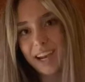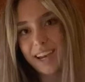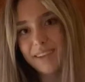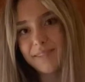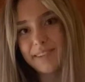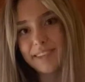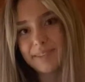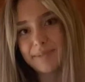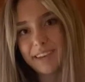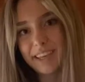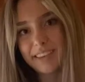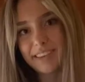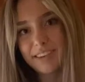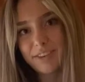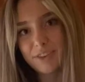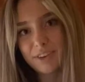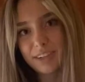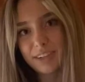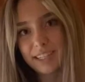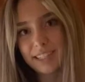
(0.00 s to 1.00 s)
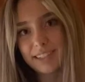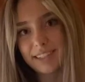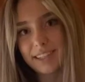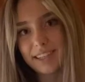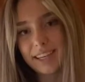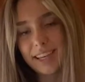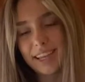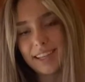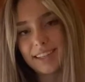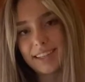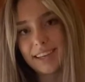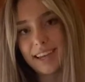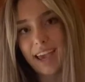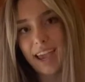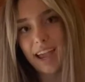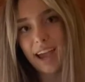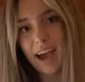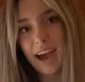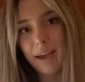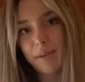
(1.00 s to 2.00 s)
is Mazi Jorgensen, and today
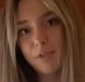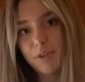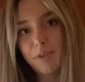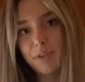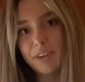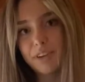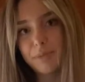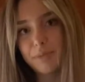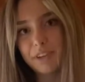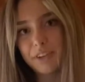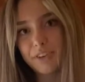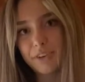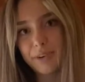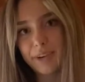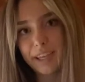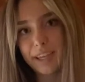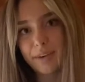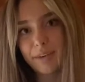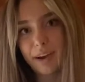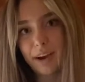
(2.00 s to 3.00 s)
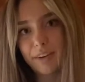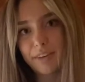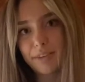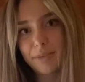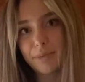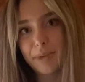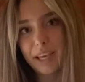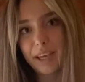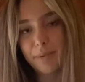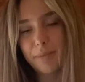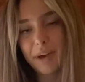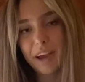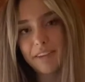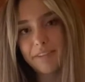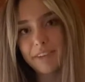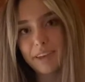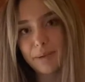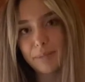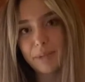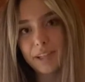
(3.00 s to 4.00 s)
I'm going to be showing you how to make my
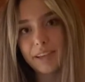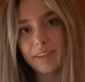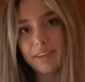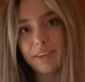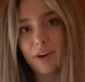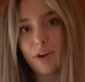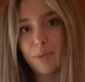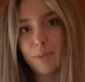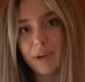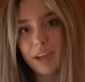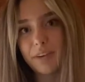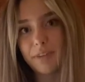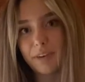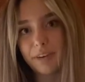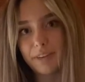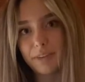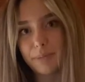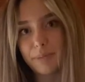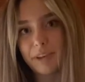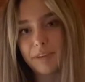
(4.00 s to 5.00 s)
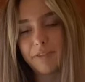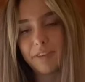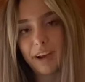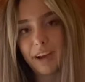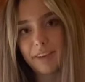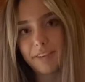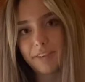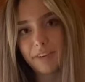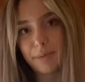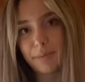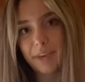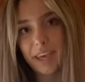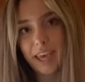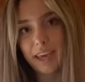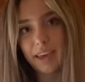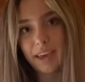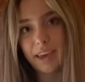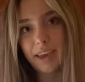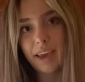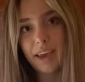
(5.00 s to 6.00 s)
family's homemade recipe for ice cream
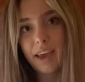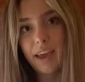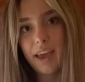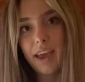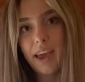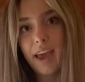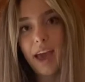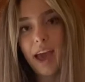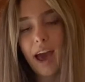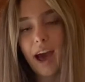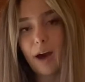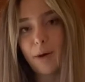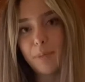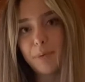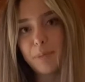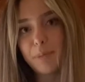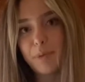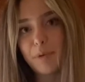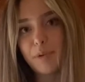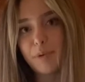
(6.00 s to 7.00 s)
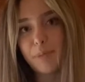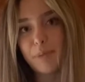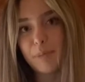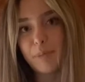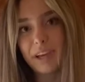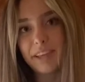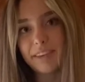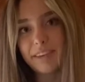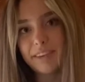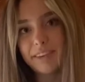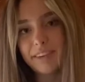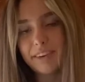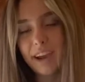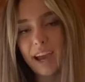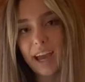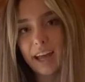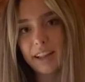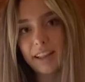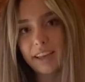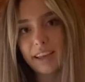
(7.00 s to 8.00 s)
cake. Helping me will be my sister
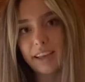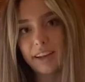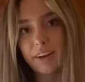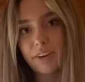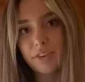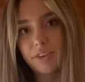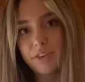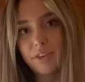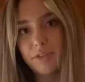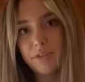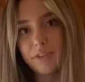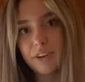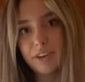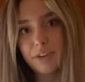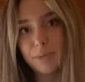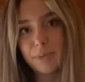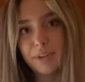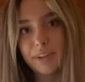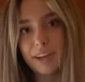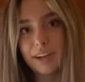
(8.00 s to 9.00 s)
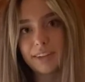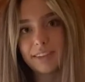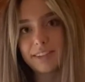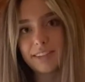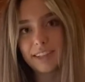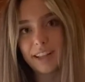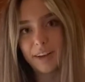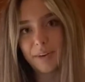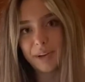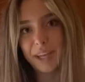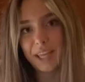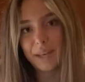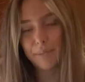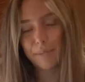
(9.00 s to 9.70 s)
Hallie and our two French bulldogs, Chloe and Millie.